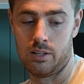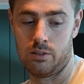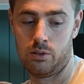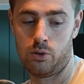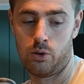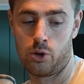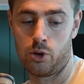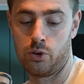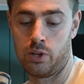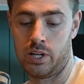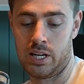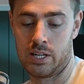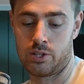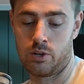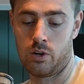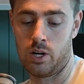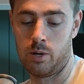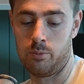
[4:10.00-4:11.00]
not only our
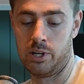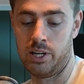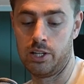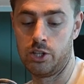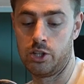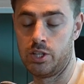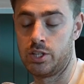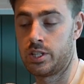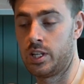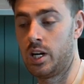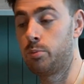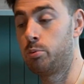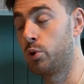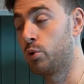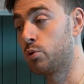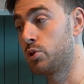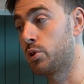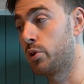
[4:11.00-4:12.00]
time and energy into that,
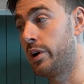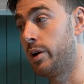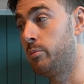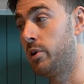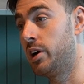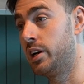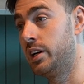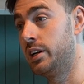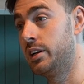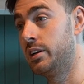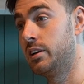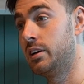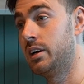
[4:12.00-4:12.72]
but also our money.